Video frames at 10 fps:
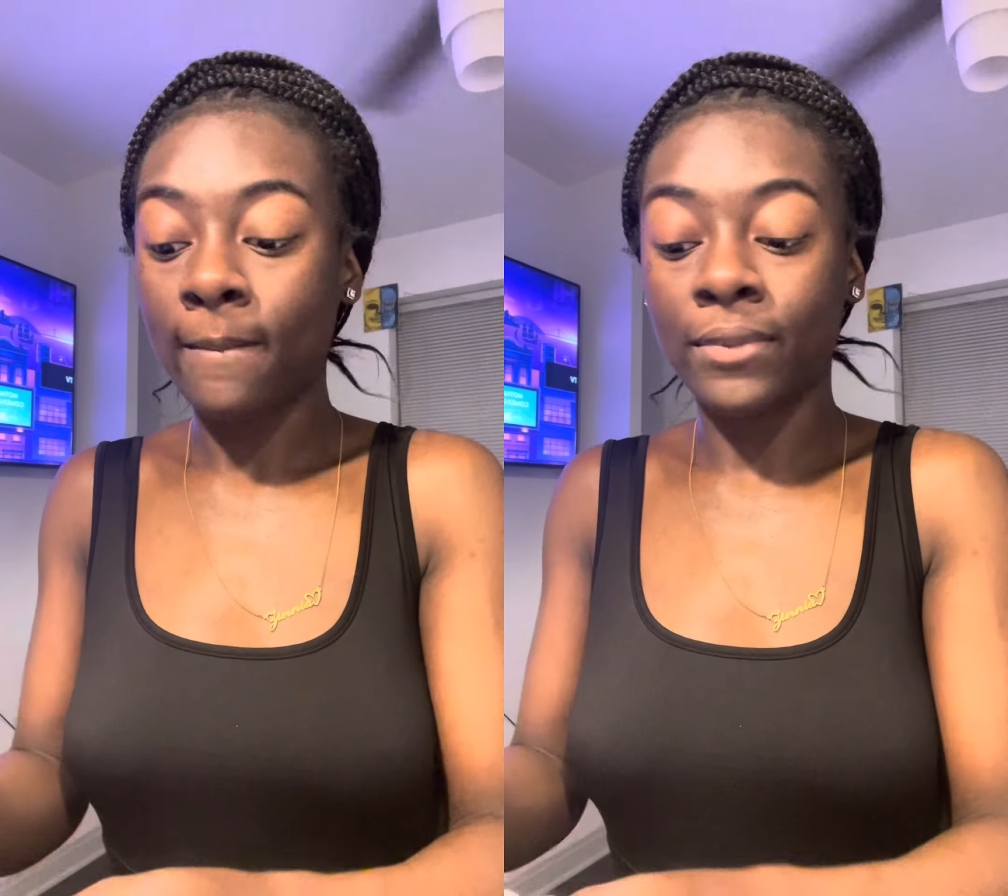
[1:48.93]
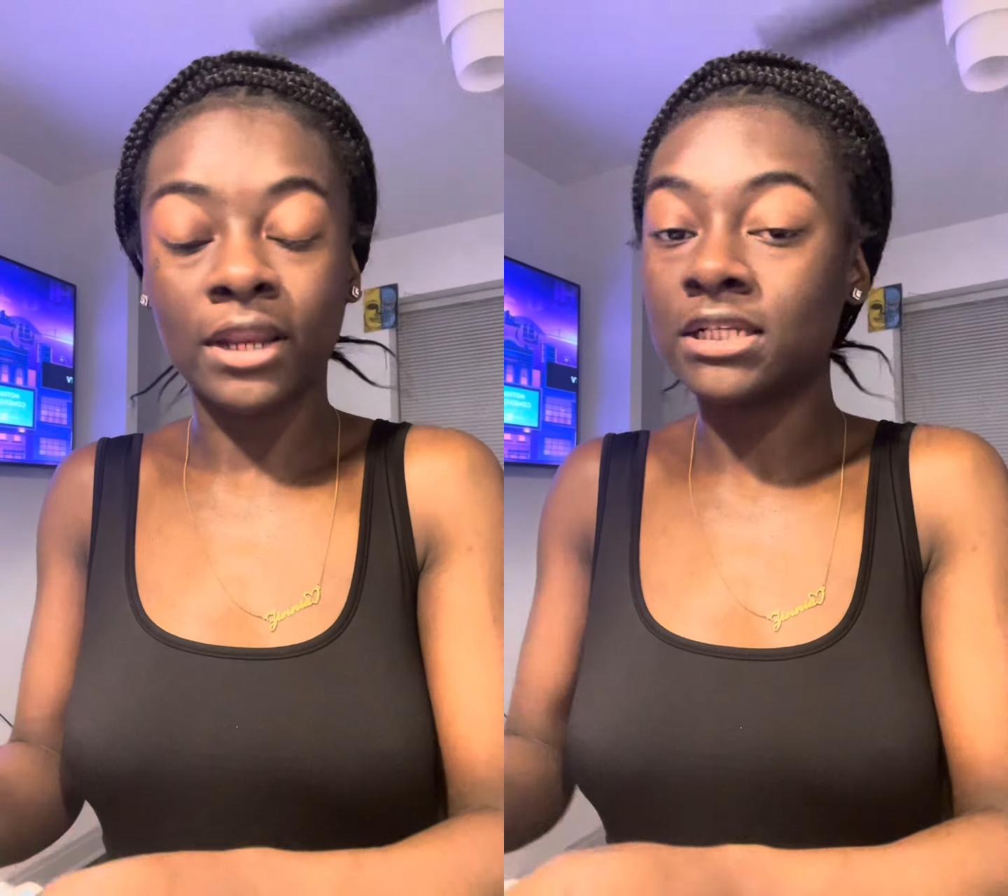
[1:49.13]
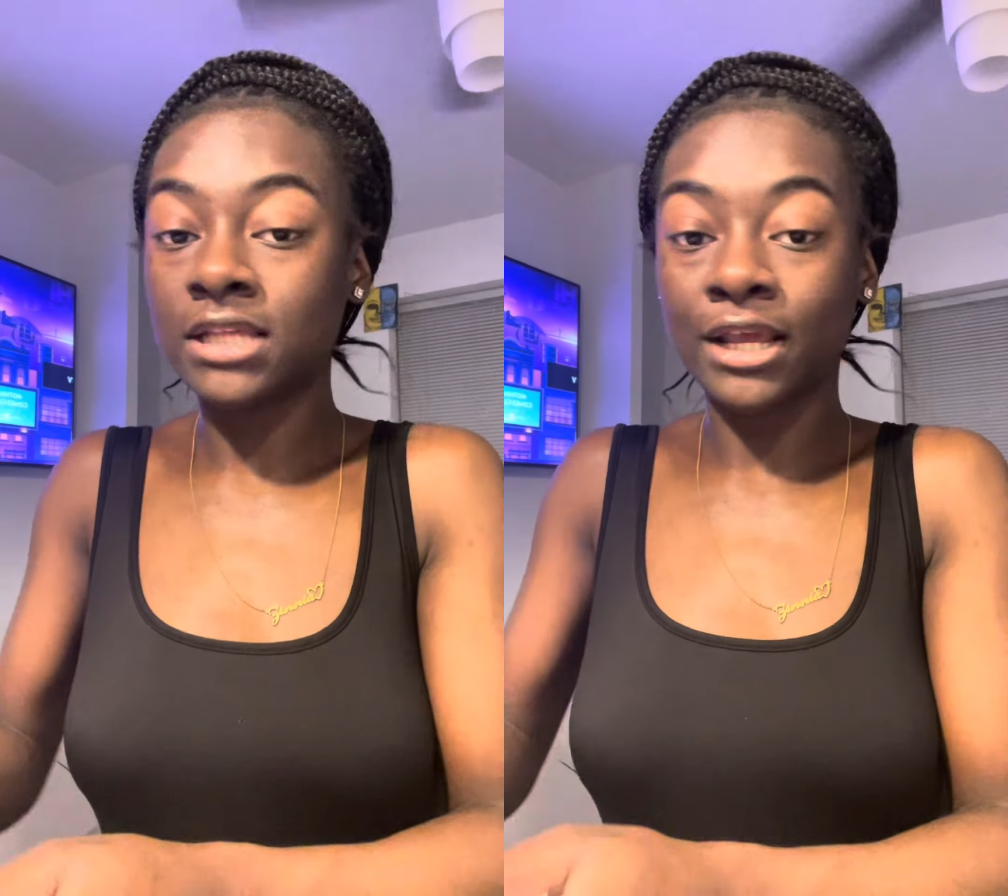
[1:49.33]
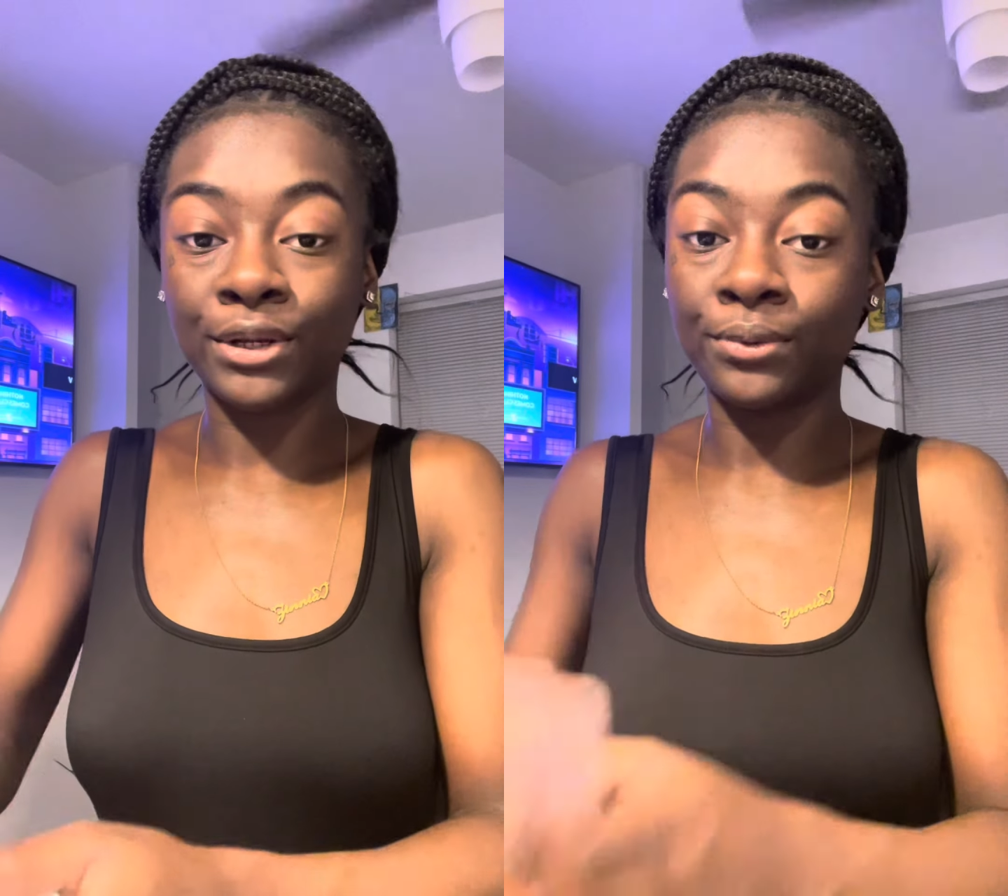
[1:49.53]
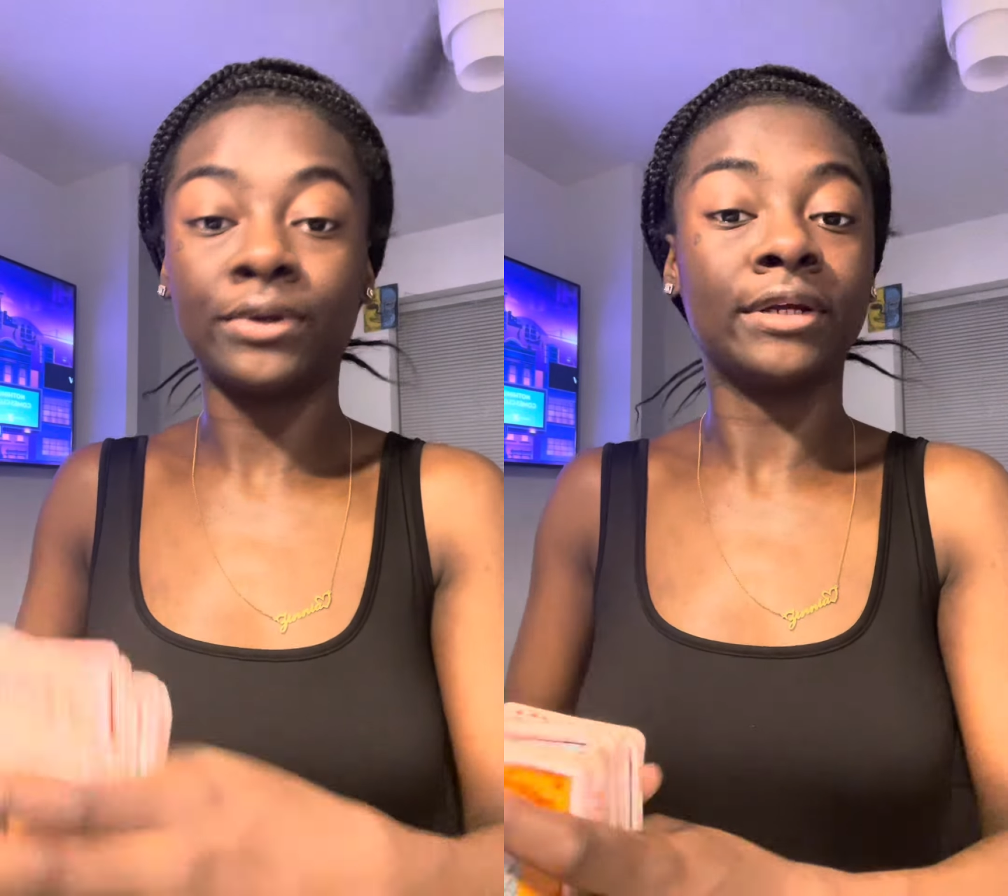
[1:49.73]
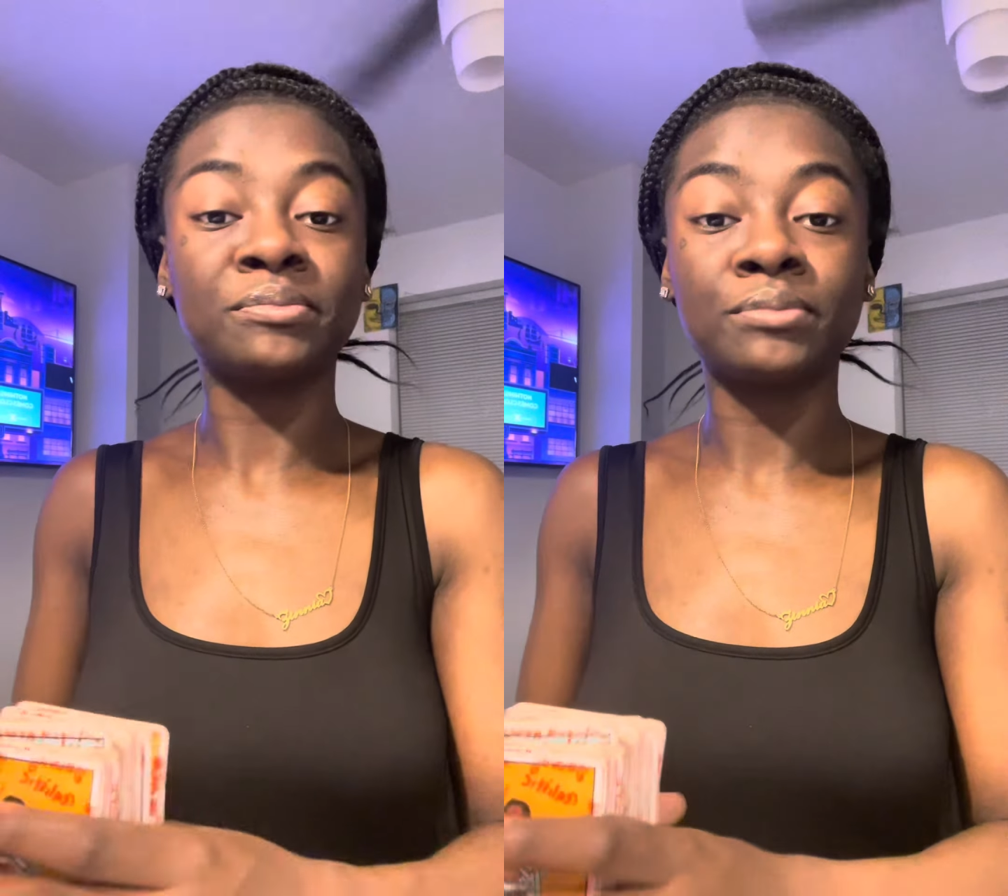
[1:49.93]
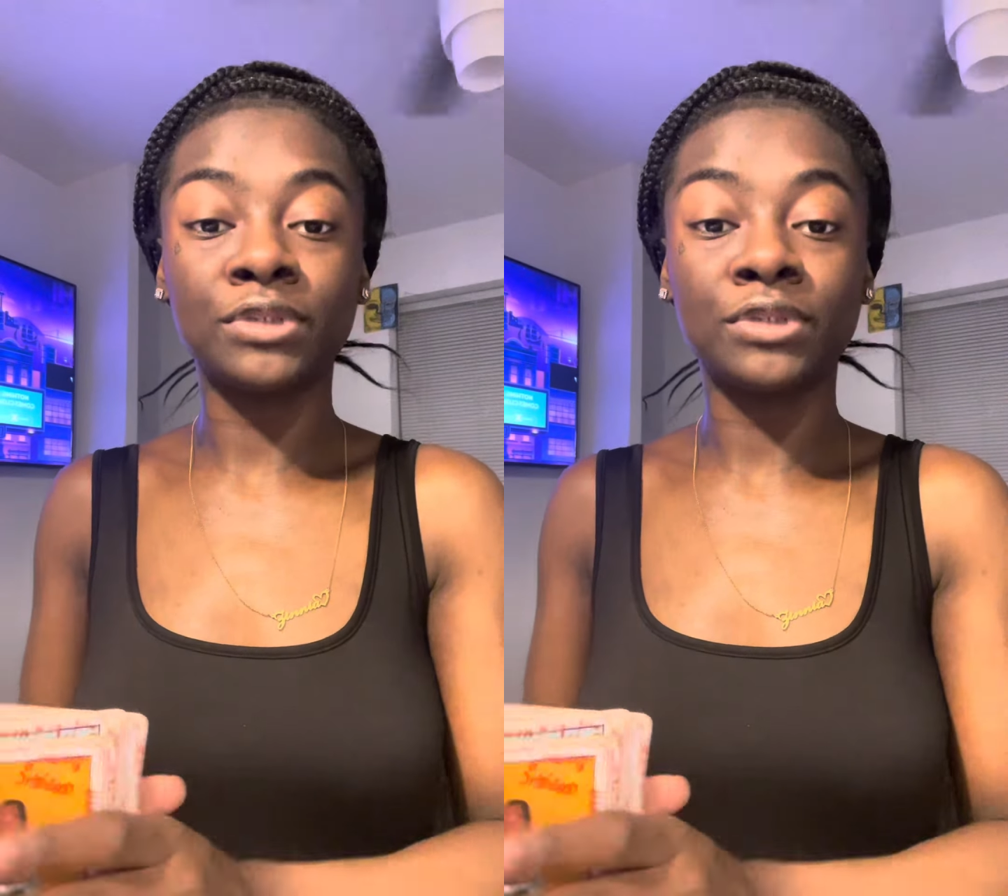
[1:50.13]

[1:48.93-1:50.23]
but is they doing it?